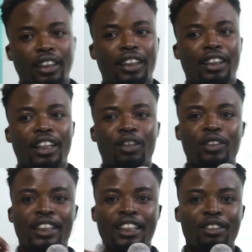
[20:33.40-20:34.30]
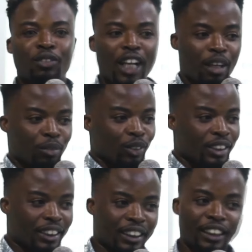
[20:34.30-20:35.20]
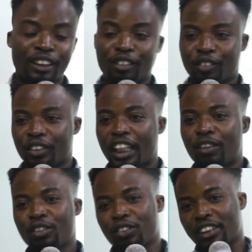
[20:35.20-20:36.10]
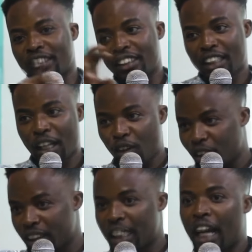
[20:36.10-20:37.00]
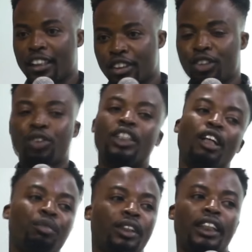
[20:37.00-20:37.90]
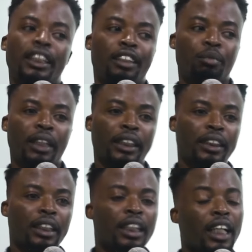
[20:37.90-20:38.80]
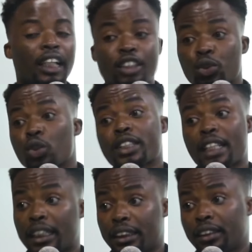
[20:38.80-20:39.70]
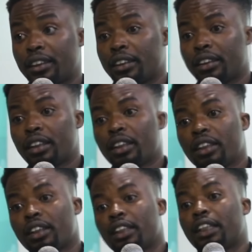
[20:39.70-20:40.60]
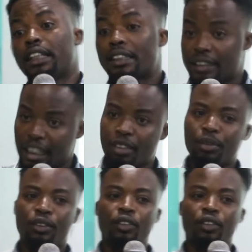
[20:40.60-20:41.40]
I was asked why I'm not sitting at the front. I want to see all the attitudes happening at the back. And it's so sad. It's sad